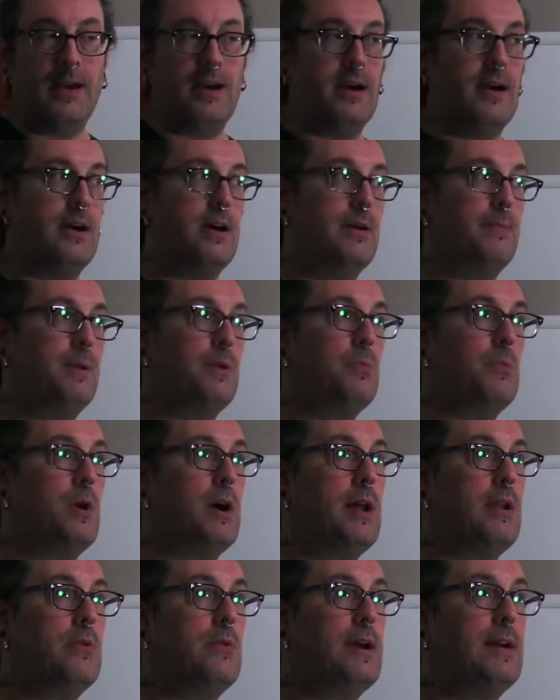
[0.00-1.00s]
And
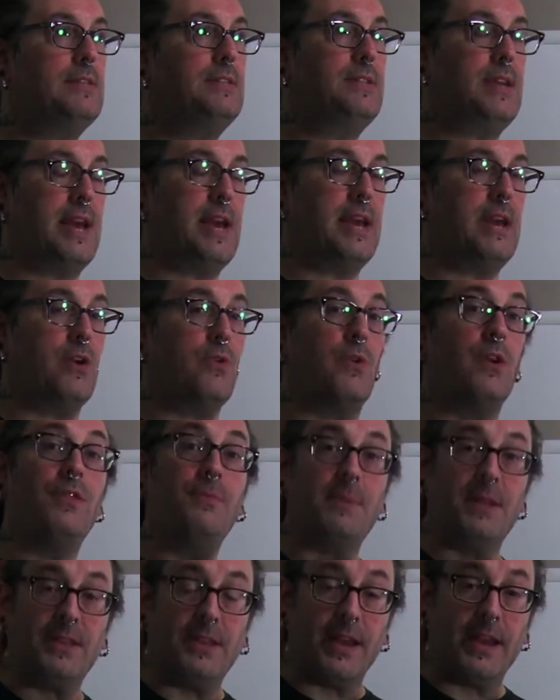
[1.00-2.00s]
why do I say
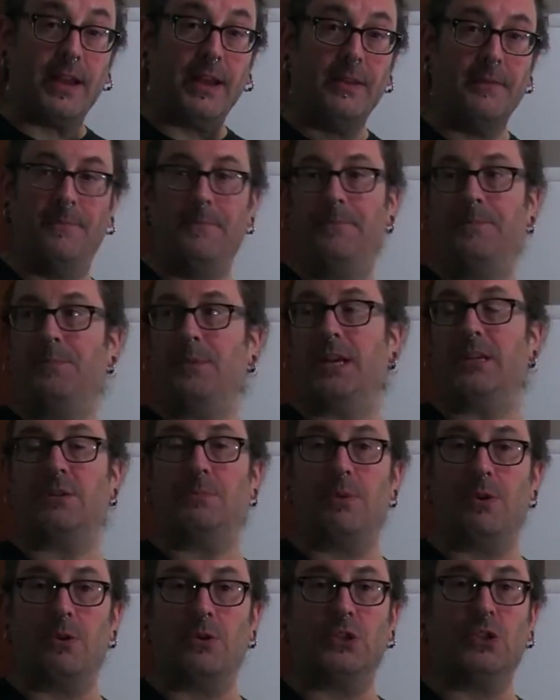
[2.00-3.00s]
arithmetic as
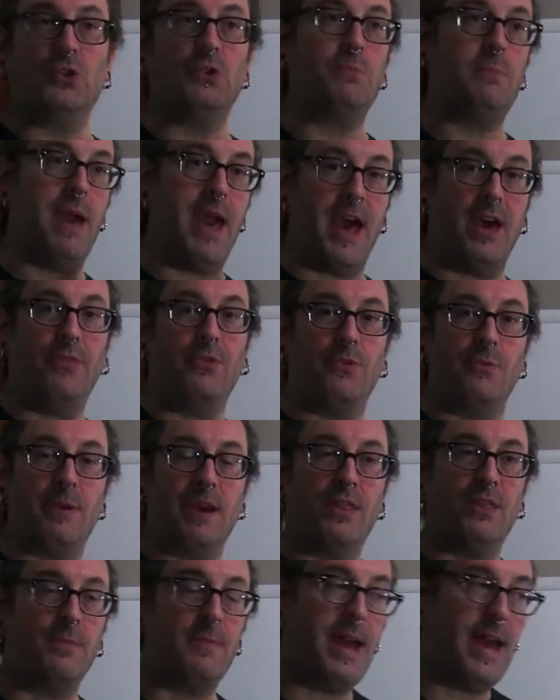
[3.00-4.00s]
opposed to math or
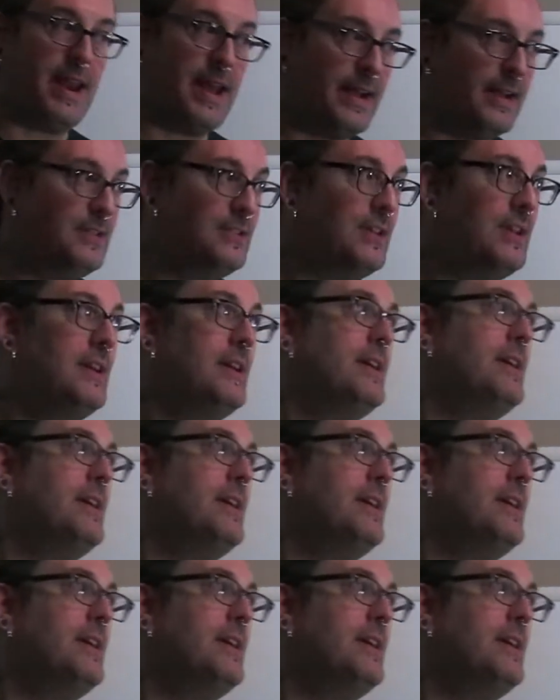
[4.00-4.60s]
mathematics?